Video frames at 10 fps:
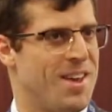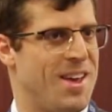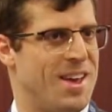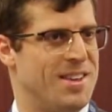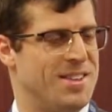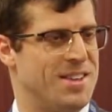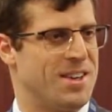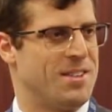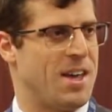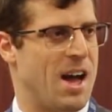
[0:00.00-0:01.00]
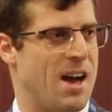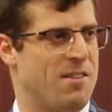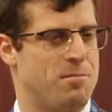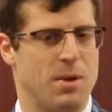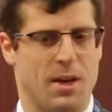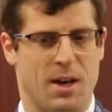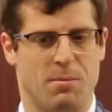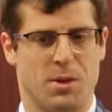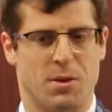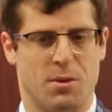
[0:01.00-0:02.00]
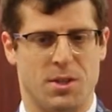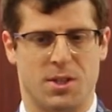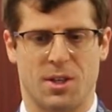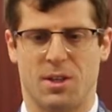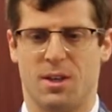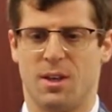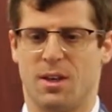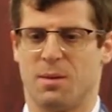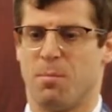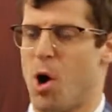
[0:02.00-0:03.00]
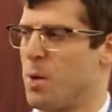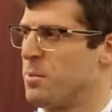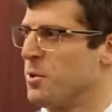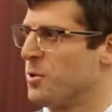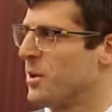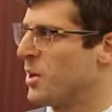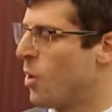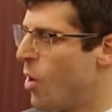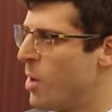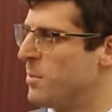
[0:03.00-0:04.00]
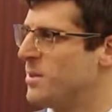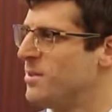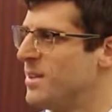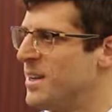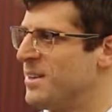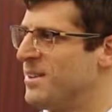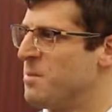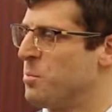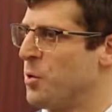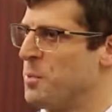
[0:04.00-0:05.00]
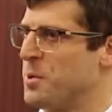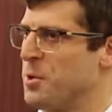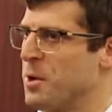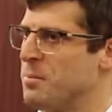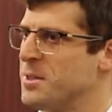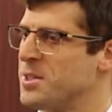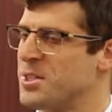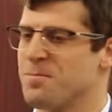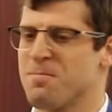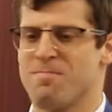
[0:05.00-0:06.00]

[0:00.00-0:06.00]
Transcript: and they have become increasingly popular and common in employment agreements.